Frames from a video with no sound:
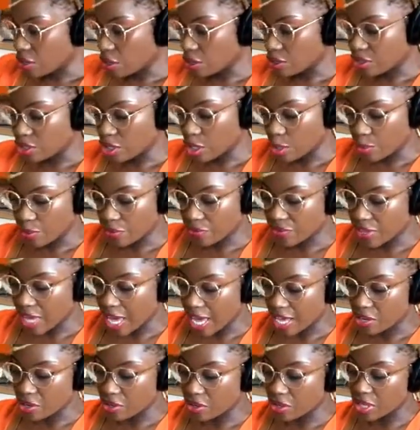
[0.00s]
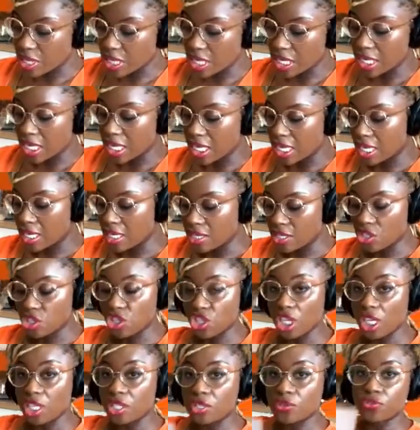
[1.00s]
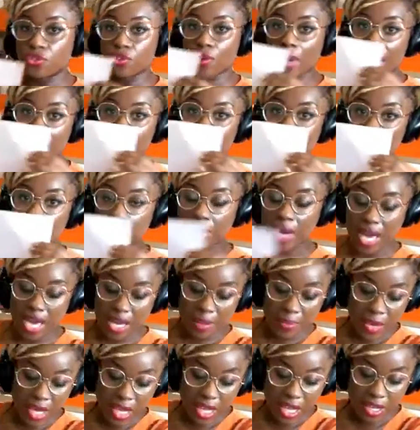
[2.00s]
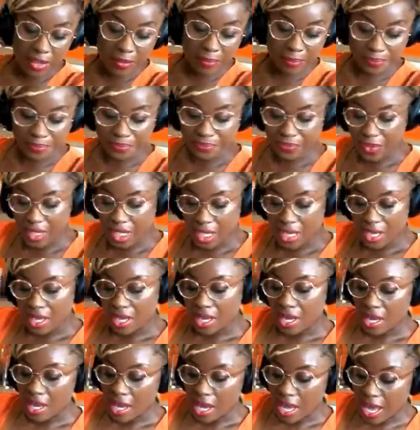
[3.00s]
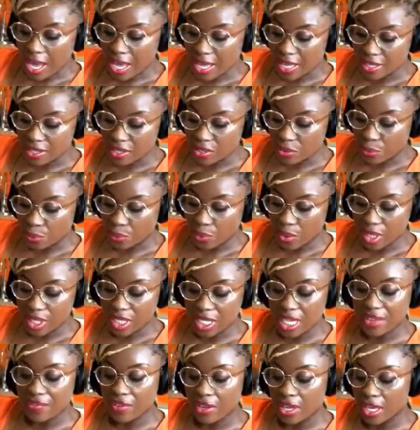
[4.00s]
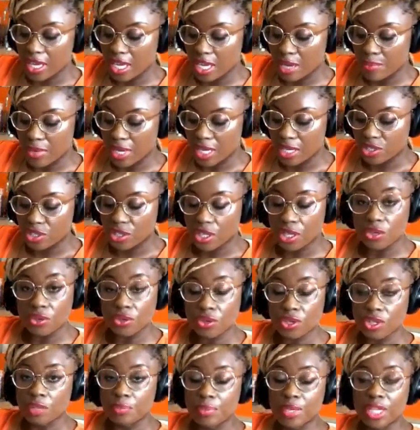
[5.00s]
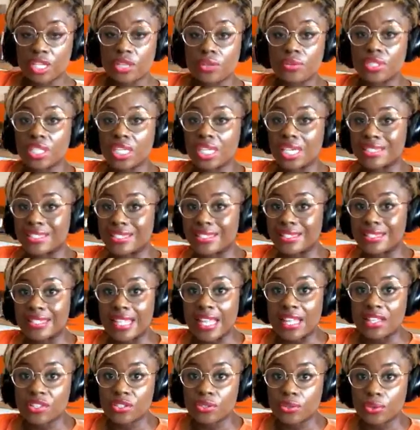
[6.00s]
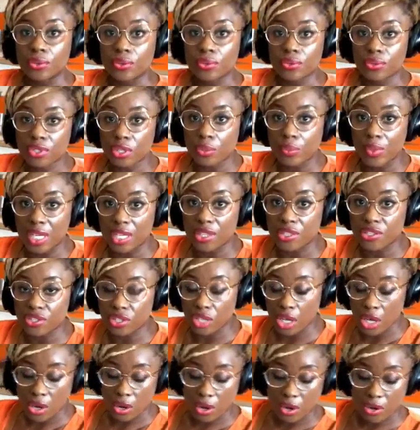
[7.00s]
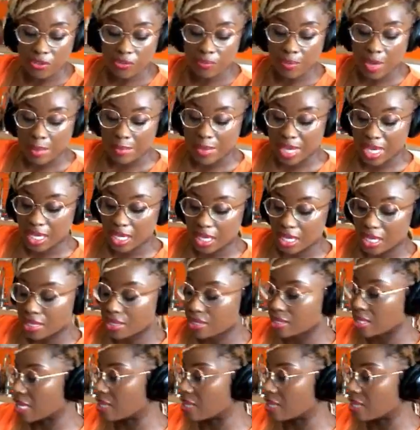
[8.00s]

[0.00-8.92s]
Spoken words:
On top of that, you're going to need a sheet of tracing paper, and whatever image that you're going to be using as a stencil. So we're going to start off by making a